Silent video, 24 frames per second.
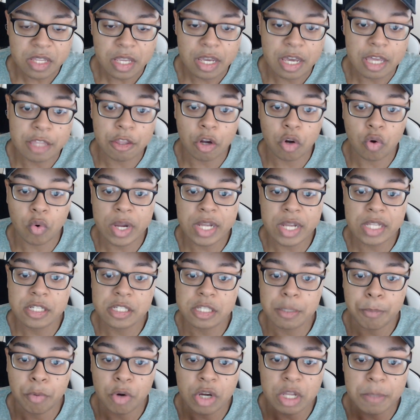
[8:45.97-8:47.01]
and their great
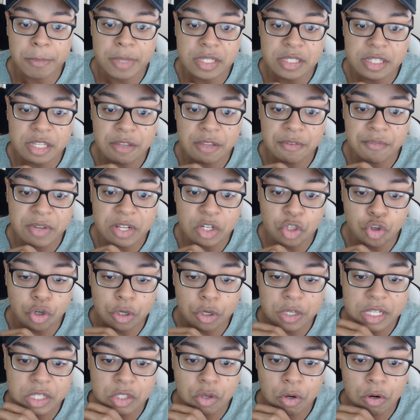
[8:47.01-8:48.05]
disappointment
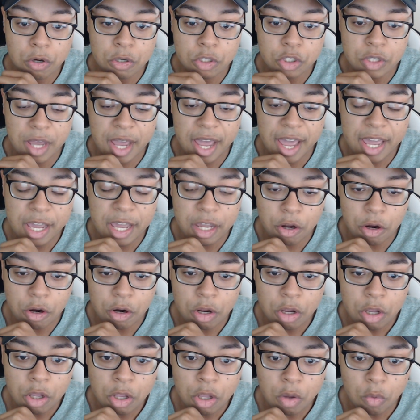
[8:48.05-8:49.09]
eventually turned to
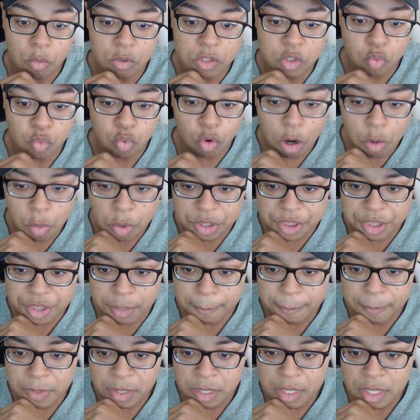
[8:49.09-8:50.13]
anger. What's wrong with
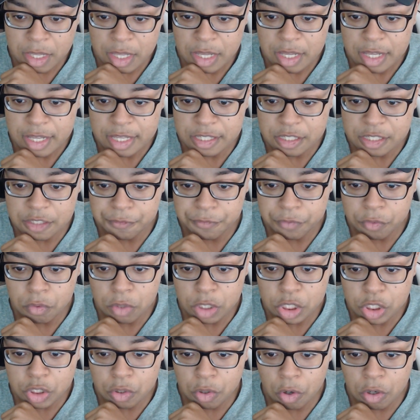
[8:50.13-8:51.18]
him? It's the
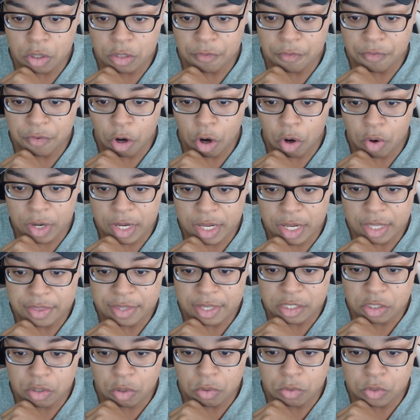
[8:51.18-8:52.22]
foolish lord of Kuri,
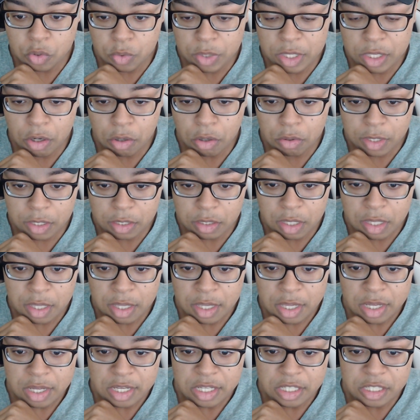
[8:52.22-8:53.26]
that's Kozuki Odin.
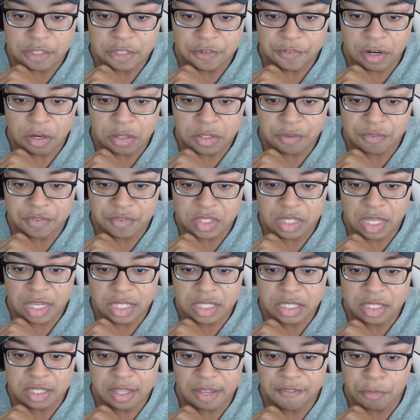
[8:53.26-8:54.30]
His fears of
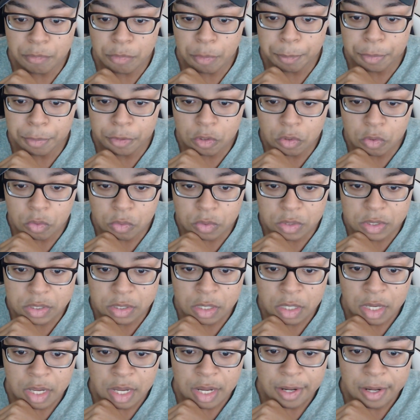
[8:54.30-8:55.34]
snakes give him the blues.
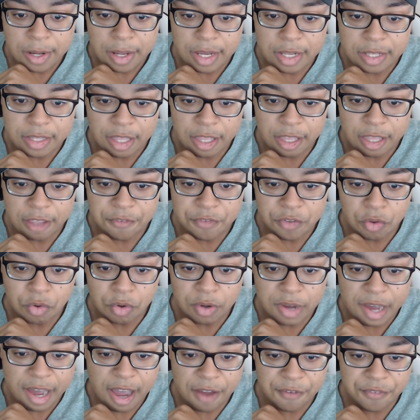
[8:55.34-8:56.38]
And if you
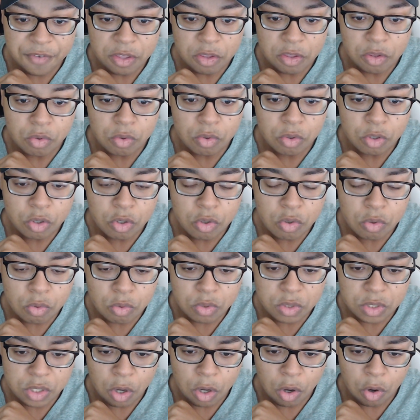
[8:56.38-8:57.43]
laugh, you
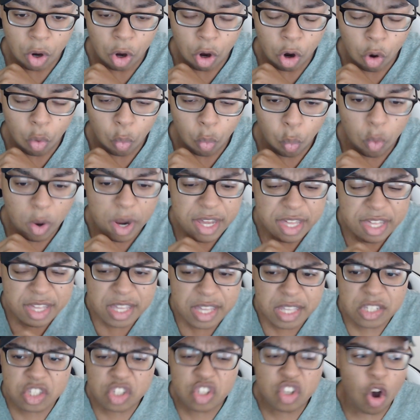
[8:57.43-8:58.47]
lose. Ho ho, what
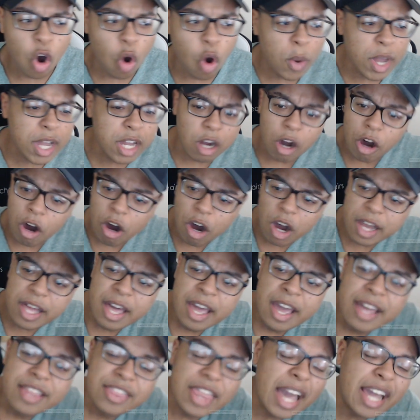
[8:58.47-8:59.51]
is going on?
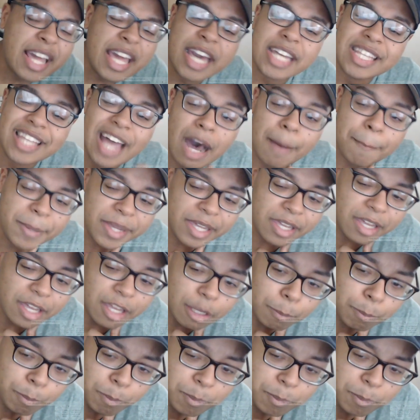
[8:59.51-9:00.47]
That cannot be him.